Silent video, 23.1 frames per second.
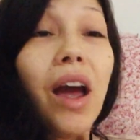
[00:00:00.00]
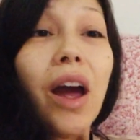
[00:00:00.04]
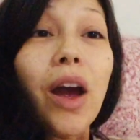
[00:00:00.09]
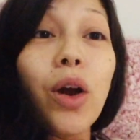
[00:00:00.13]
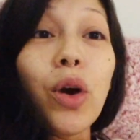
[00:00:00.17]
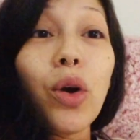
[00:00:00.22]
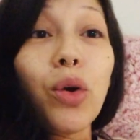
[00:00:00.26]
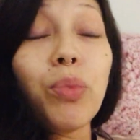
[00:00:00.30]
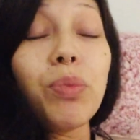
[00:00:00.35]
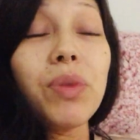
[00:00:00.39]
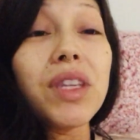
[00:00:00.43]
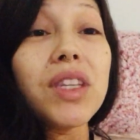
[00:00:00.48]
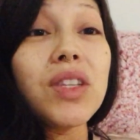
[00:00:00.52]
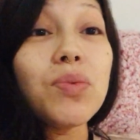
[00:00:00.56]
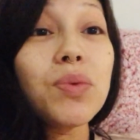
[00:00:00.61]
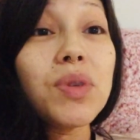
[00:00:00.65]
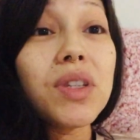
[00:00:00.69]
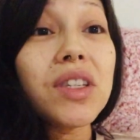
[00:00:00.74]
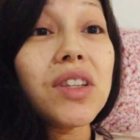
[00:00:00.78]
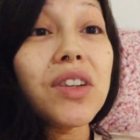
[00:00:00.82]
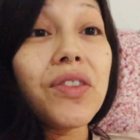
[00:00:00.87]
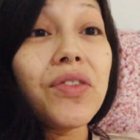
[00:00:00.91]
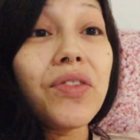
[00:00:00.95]
I hope this
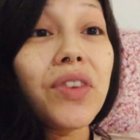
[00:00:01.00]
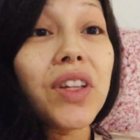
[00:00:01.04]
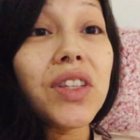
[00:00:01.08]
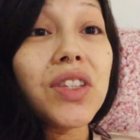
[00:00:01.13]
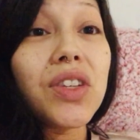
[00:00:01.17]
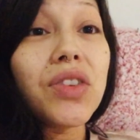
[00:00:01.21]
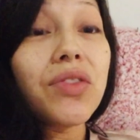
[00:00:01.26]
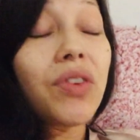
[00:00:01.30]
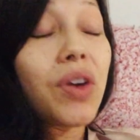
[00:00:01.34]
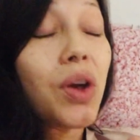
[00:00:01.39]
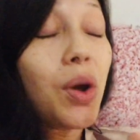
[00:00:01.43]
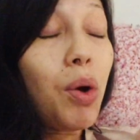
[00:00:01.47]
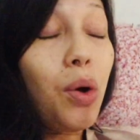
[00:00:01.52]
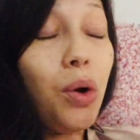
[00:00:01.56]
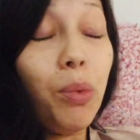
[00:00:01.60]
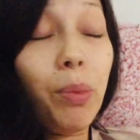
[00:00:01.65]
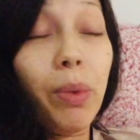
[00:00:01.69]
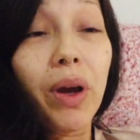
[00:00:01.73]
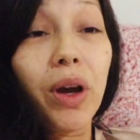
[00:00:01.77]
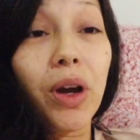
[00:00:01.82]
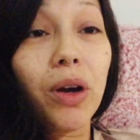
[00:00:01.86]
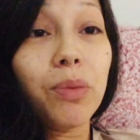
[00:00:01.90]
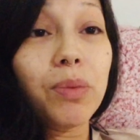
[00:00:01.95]
wasn't offensive. I
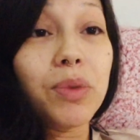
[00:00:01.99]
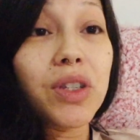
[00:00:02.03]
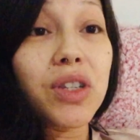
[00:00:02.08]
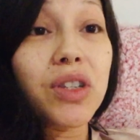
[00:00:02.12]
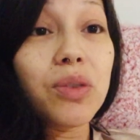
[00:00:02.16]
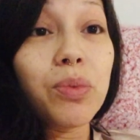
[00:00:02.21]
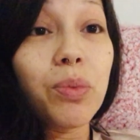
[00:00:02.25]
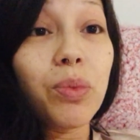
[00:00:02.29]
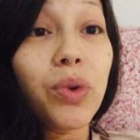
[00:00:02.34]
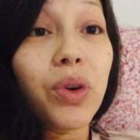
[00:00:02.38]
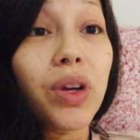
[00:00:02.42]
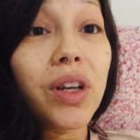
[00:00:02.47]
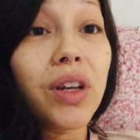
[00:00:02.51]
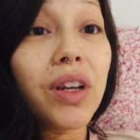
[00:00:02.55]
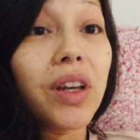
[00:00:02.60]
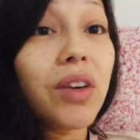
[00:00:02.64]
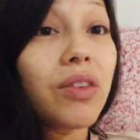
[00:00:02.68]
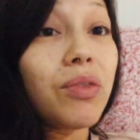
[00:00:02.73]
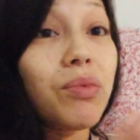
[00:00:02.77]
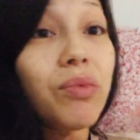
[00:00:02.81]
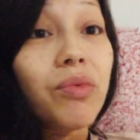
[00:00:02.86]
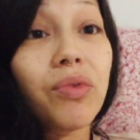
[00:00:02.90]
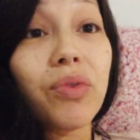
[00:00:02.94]
hope it helped someone
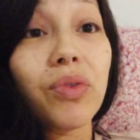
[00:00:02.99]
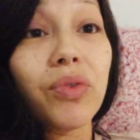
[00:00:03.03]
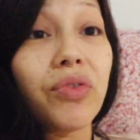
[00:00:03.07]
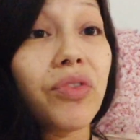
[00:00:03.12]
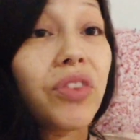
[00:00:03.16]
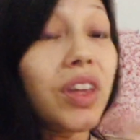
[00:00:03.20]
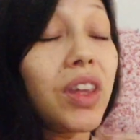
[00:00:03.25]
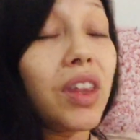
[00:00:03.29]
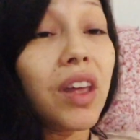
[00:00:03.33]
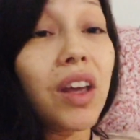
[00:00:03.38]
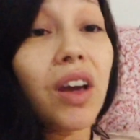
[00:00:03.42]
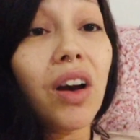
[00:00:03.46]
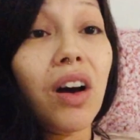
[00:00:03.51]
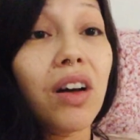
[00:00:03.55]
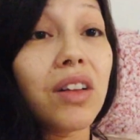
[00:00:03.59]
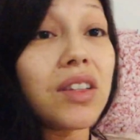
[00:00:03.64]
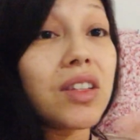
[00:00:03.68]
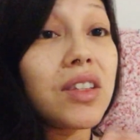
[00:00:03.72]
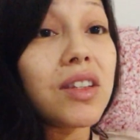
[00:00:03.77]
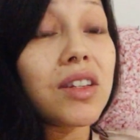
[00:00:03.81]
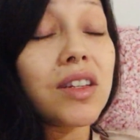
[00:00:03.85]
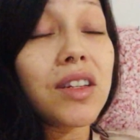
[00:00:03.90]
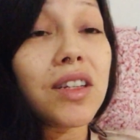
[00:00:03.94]
feeling
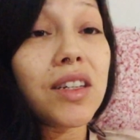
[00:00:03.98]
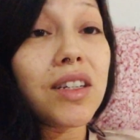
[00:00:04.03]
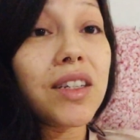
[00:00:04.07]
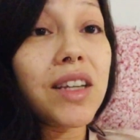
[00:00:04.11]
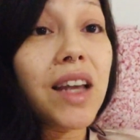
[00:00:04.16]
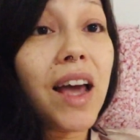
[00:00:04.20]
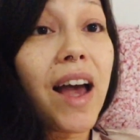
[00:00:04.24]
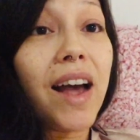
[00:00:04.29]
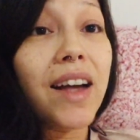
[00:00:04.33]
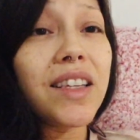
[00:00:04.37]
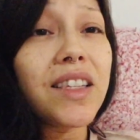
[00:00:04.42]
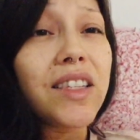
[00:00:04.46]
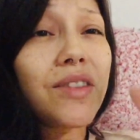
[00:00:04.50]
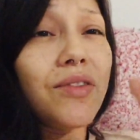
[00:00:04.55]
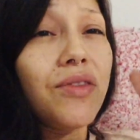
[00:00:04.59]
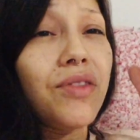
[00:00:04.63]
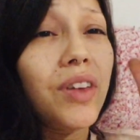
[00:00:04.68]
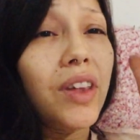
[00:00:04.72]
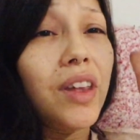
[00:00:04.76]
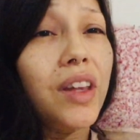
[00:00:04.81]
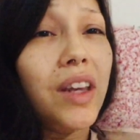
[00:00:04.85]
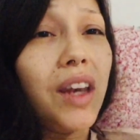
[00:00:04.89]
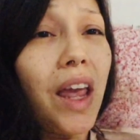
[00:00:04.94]
constant attacks and
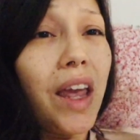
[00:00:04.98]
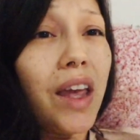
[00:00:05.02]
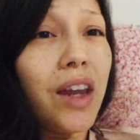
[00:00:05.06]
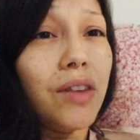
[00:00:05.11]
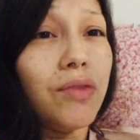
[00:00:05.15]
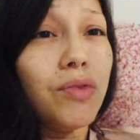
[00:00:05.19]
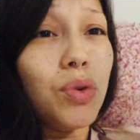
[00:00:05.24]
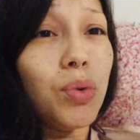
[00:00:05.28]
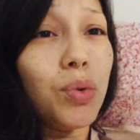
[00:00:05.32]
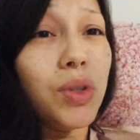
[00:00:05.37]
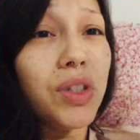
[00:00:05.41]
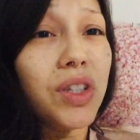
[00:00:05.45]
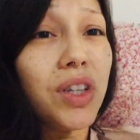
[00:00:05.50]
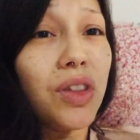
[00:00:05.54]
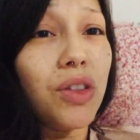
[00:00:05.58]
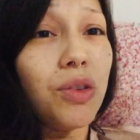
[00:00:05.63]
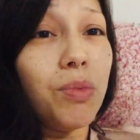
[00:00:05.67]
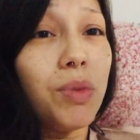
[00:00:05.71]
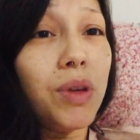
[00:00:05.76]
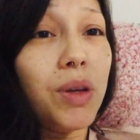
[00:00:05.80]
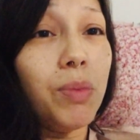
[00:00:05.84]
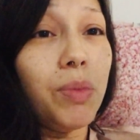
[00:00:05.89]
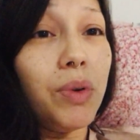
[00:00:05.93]
feeling negative towards
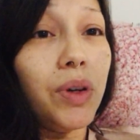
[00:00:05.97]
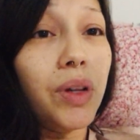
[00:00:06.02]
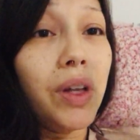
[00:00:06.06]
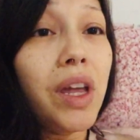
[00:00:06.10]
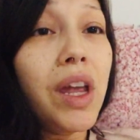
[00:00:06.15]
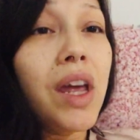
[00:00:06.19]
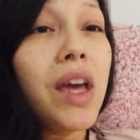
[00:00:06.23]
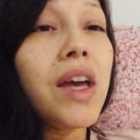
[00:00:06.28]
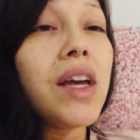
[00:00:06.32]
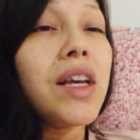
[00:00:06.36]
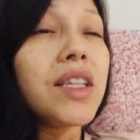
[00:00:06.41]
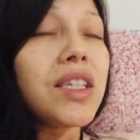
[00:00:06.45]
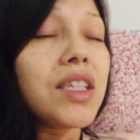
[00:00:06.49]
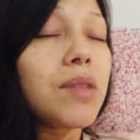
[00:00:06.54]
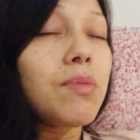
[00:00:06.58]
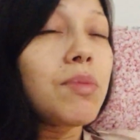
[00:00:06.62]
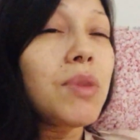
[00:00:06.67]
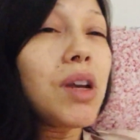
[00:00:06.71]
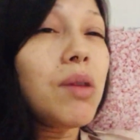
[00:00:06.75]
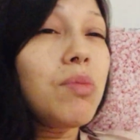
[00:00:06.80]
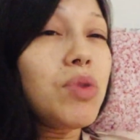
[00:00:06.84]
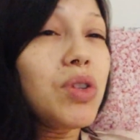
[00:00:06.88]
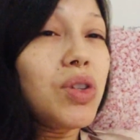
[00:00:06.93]
other people.
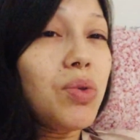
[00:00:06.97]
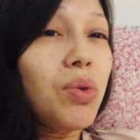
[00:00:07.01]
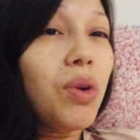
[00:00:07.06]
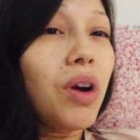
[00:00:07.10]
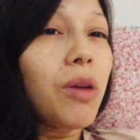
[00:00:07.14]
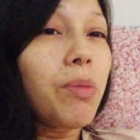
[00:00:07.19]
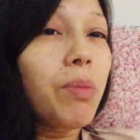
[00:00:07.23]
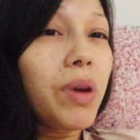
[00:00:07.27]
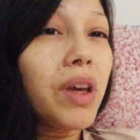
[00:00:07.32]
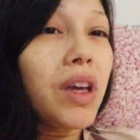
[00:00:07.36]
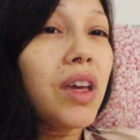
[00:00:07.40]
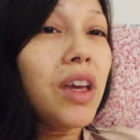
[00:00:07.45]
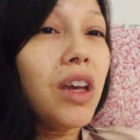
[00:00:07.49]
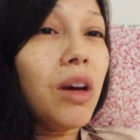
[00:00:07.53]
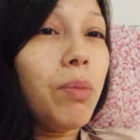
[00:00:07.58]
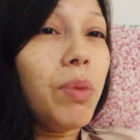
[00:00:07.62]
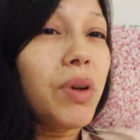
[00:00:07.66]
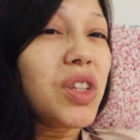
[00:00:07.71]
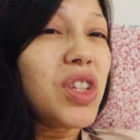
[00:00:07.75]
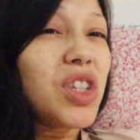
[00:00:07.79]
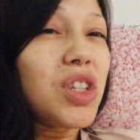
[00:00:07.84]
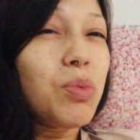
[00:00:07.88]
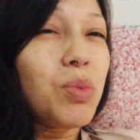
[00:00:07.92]
Sometimes you are picking
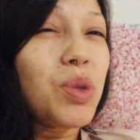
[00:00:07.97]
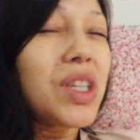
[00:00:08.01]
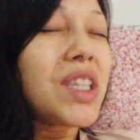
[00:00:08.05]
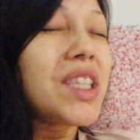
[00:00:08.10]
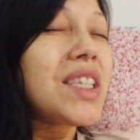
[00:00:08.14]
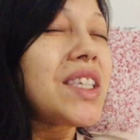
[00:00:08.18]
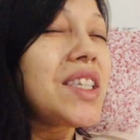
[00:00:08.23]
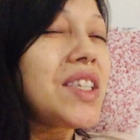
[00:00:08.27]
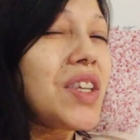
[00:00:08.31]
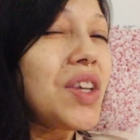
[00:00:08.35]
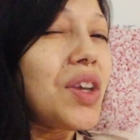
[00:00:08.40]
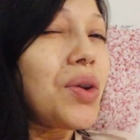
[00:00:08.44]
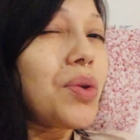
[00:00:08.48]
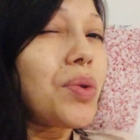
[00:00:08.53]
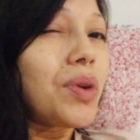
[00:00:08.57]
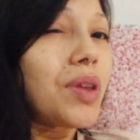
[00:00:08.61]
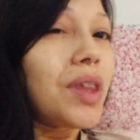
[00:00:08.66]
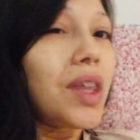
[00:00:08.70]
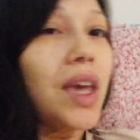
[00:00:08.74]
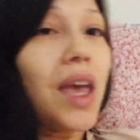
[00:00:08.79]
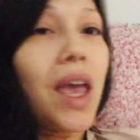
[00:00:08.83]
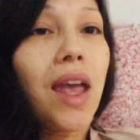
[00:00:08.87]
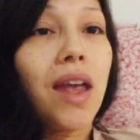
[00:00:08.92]
up on someone
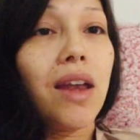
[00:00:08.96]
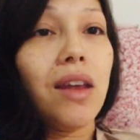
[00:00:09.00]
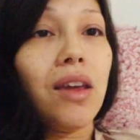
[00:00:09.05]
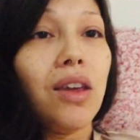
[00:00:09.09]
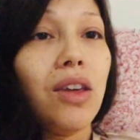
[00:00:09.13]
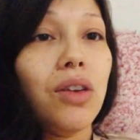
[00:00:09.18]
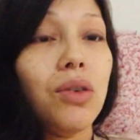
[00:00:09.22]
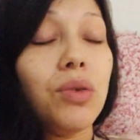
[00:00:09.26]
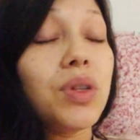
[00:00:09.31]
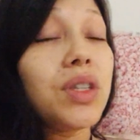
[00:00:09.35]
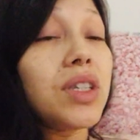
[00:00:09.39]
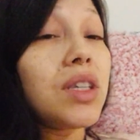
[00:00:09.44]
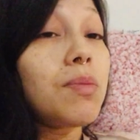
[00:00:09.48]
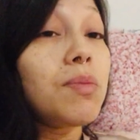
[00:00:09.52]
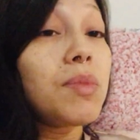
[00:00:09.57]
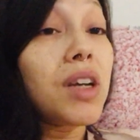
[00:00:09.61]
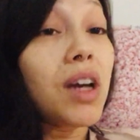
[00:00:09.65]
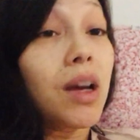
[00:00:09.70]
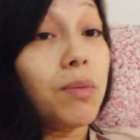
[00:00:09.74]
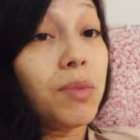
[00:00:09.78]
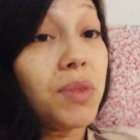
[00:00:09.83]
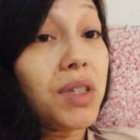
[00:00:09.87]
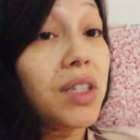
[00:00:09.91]
secretly hating you.
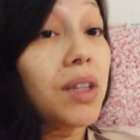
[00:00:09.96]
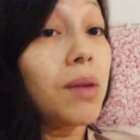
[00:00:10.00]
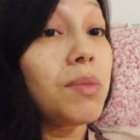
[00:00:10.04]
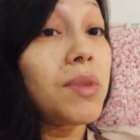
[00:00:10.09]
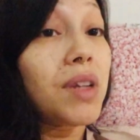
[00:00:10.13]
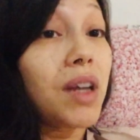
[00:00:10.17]
Sometimes.